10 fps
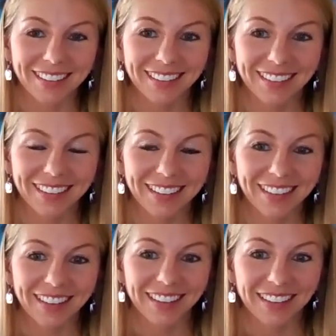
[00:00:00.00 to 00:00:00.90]

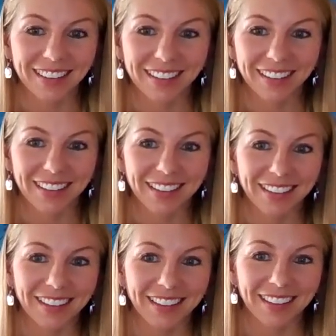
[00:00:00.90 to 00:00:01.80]

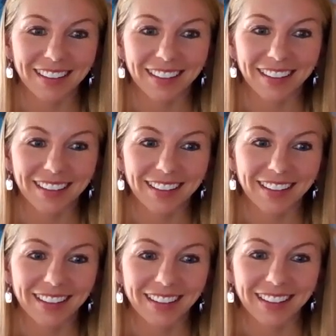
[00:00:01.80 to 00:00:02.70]

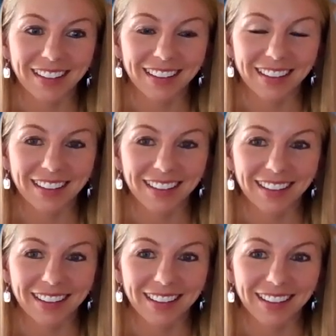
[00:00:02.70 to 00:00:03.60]

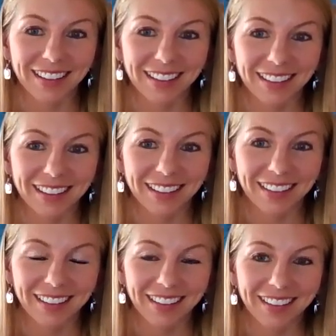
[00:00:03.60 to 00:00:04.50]

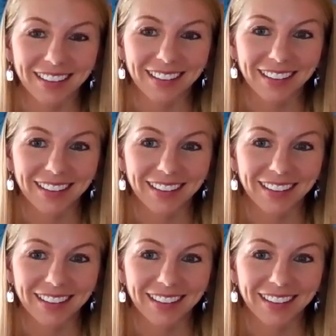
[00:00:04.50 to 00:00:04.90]
No words are spoken by the person on screen.